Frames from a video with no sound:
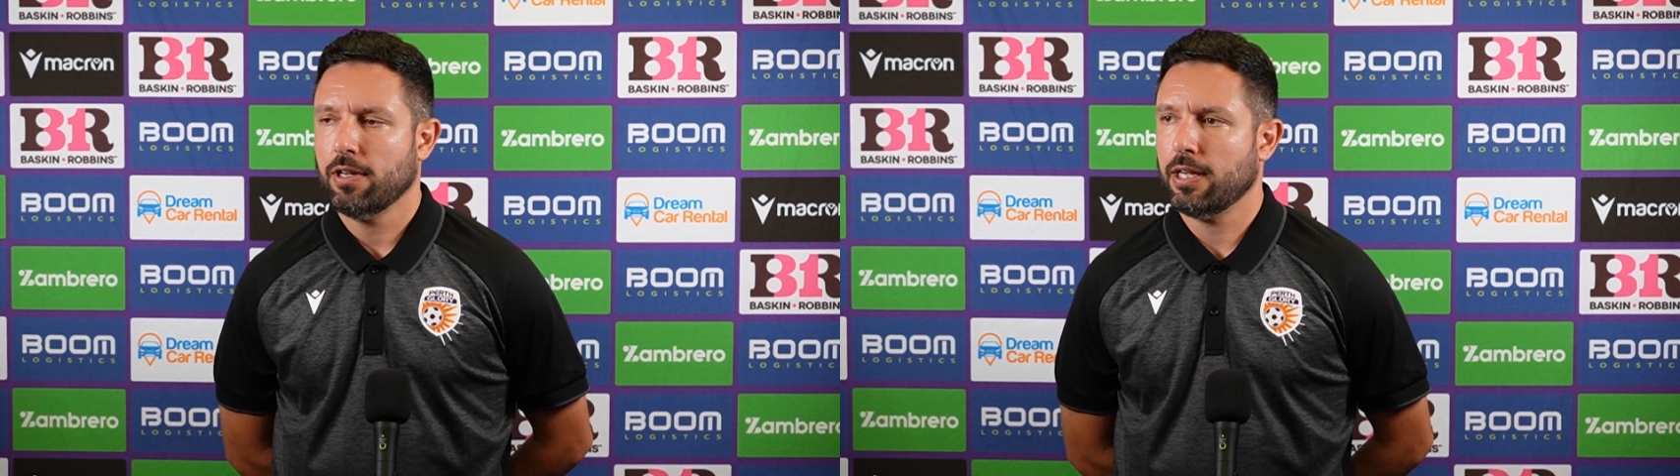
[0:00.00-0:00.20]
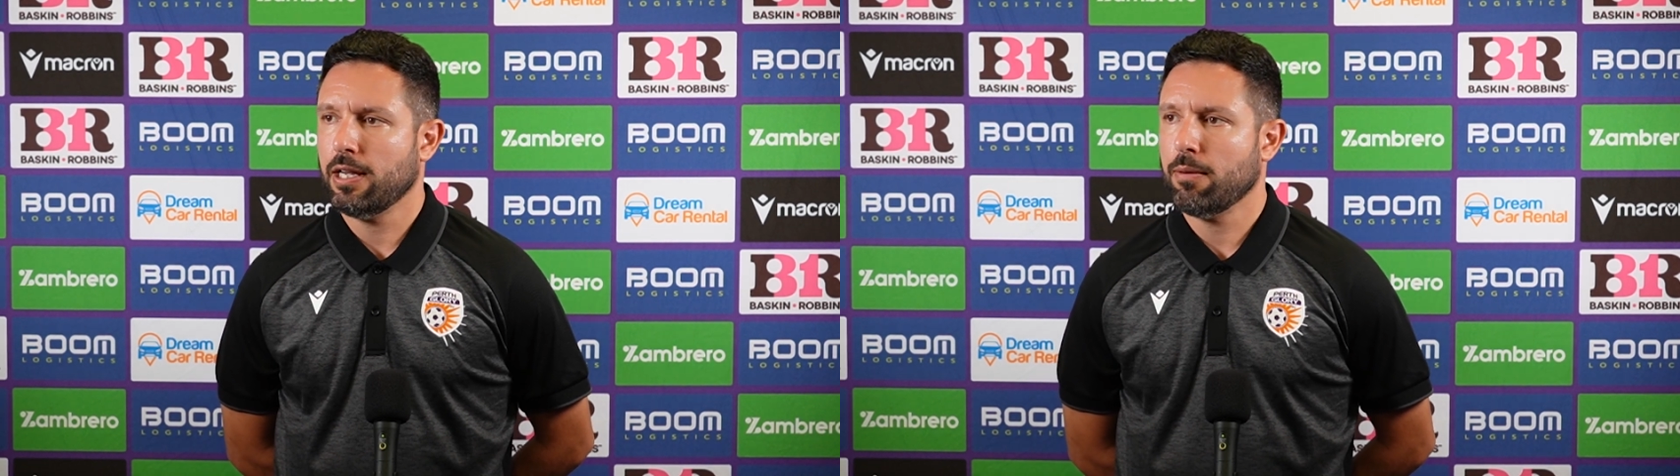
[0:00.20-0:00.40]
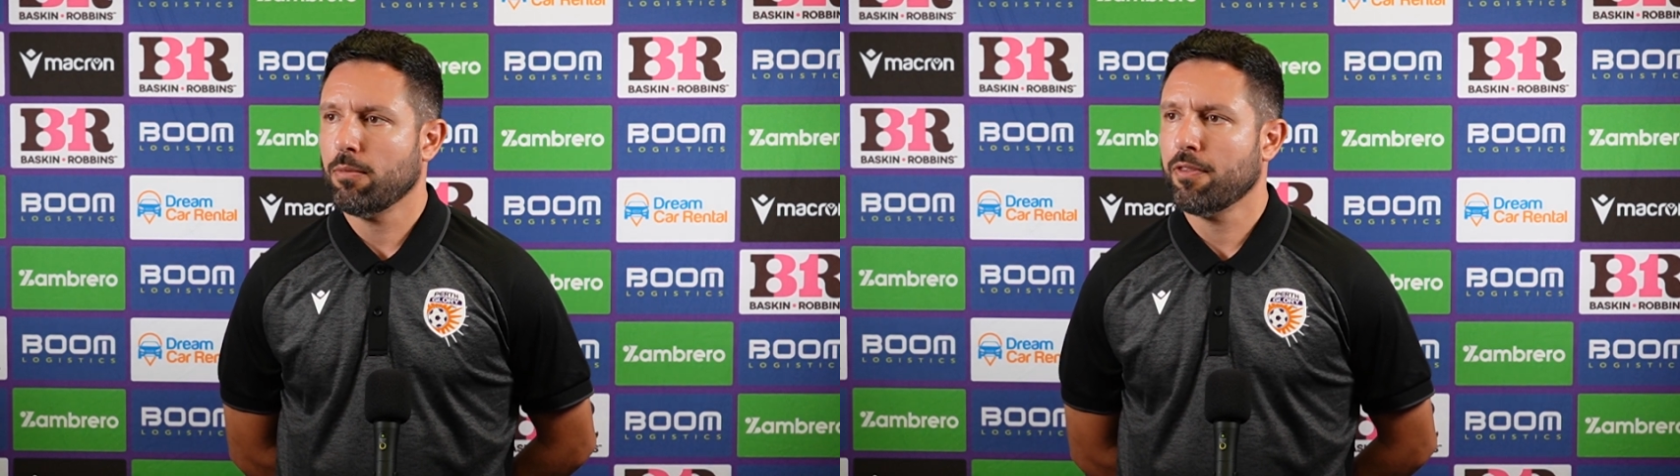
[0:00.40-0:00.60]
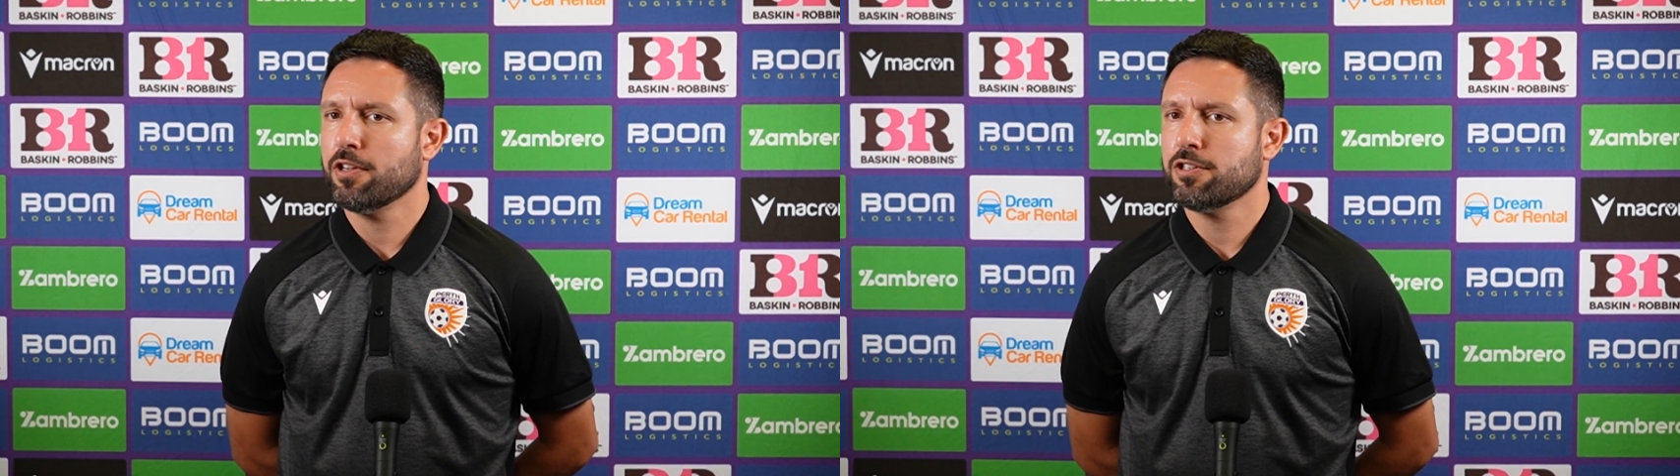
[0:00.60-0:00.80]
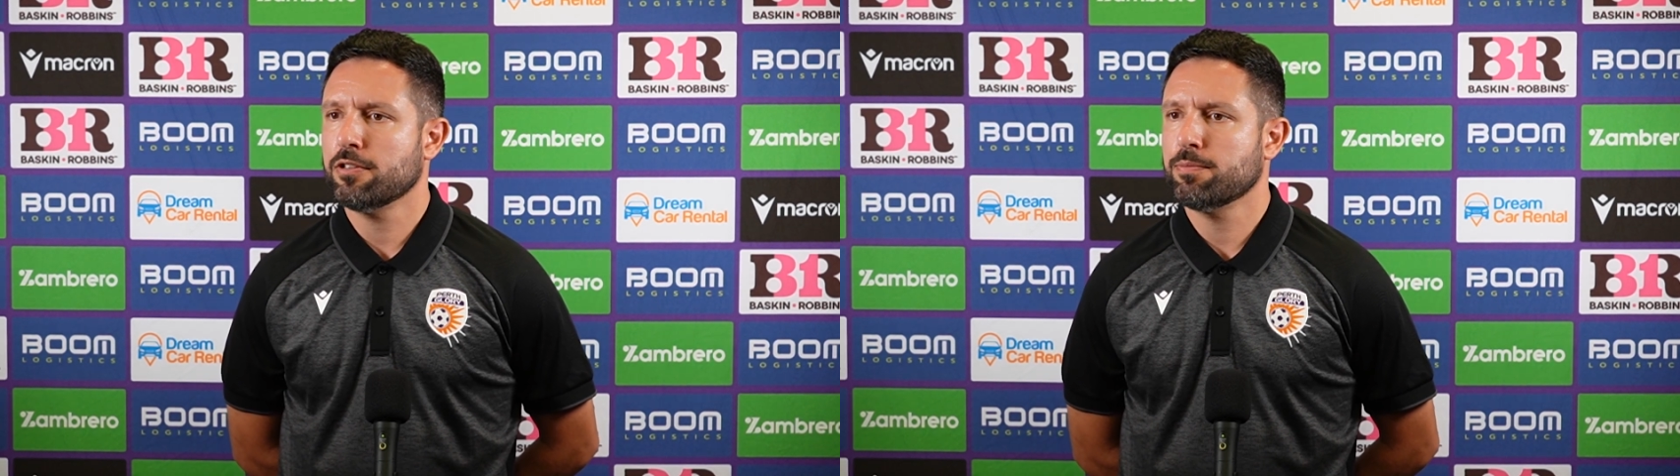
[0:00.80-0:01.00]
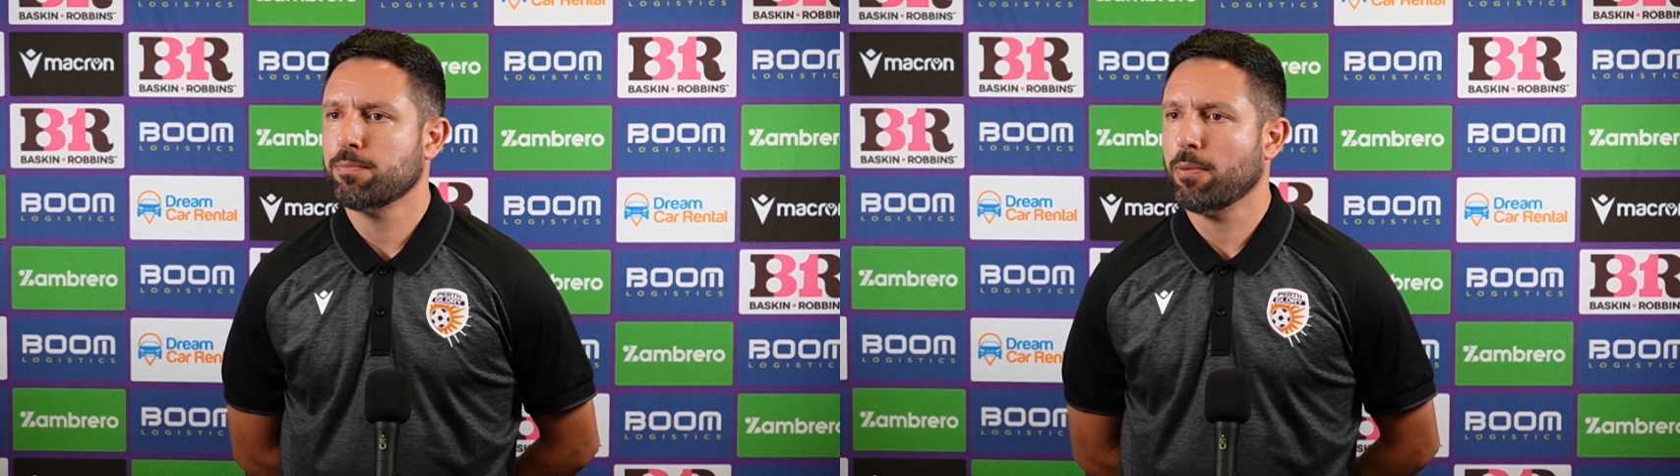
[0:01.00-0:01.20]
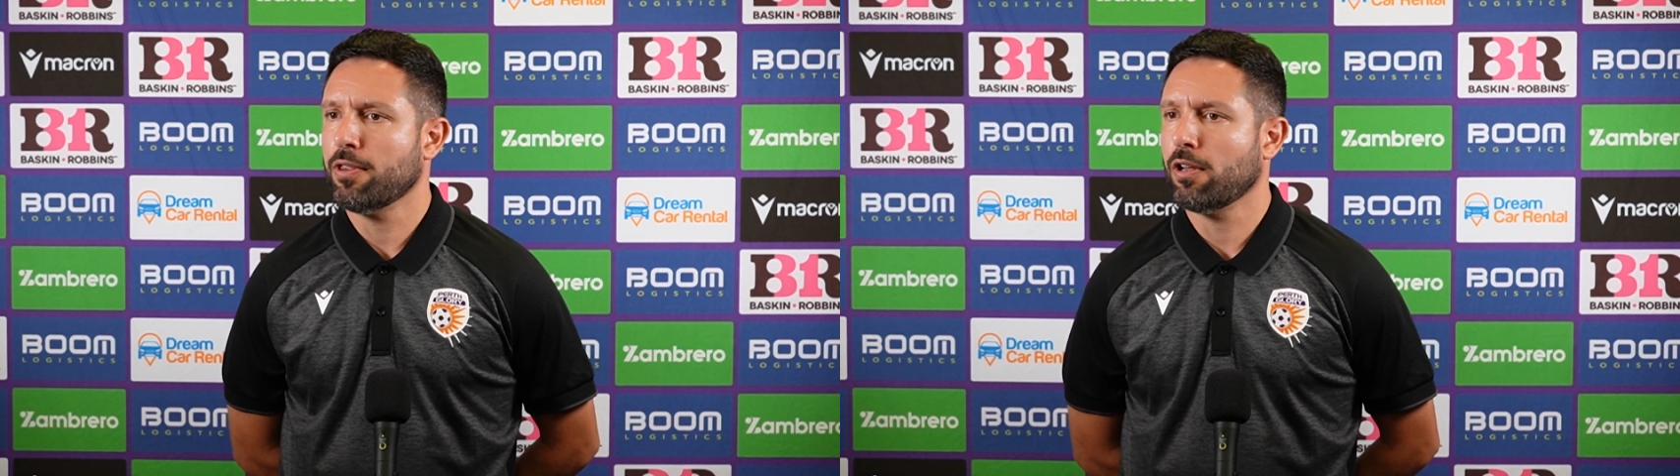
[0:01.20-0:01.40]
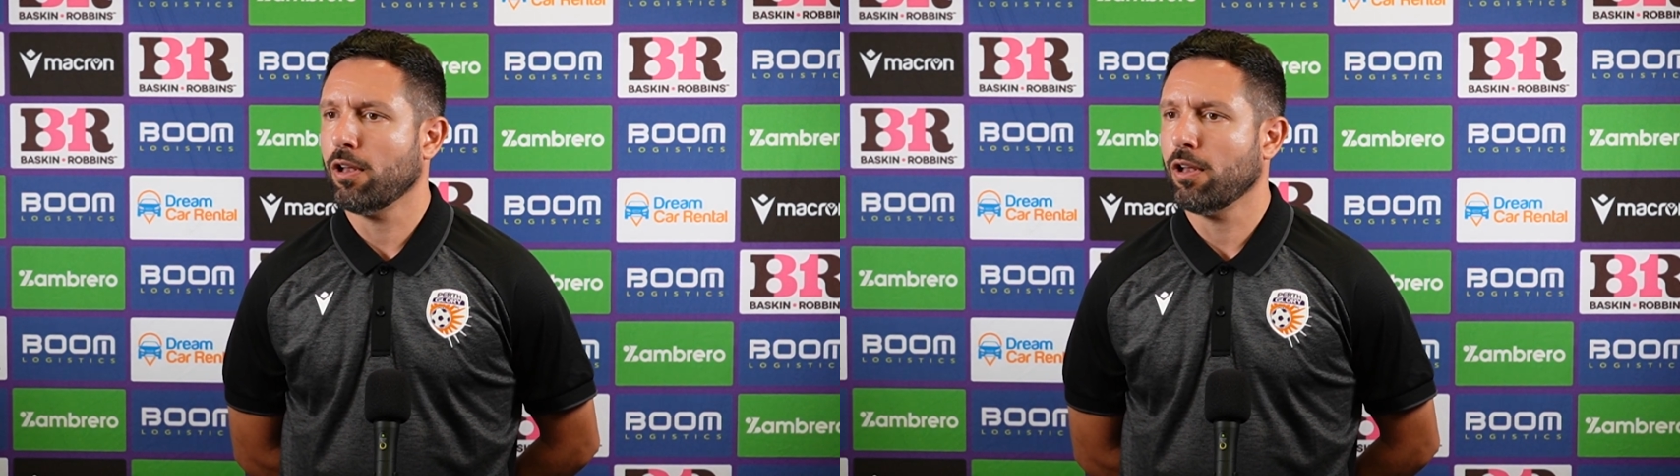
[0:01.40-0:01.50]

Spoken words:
I think she's probably the